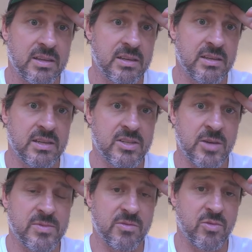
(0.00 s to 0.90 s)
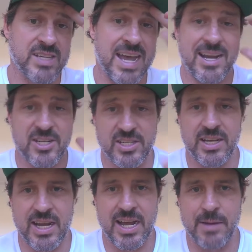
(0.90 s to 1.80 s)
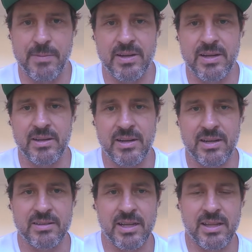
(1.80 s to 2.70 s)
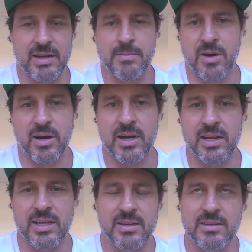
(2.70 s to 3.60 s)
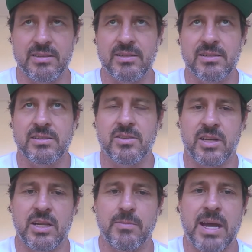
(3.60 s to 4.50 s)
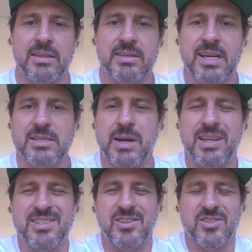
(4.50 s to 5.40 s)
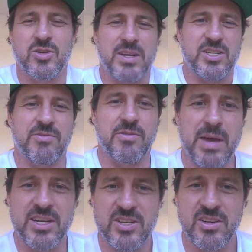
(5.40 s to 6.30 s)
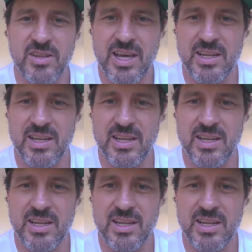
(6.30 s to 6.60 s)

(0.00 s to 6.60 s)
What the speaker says: in terms of what's actually going to happen and are they going to buy any and it's not going to impact the taxpayer, there's not too much information on that.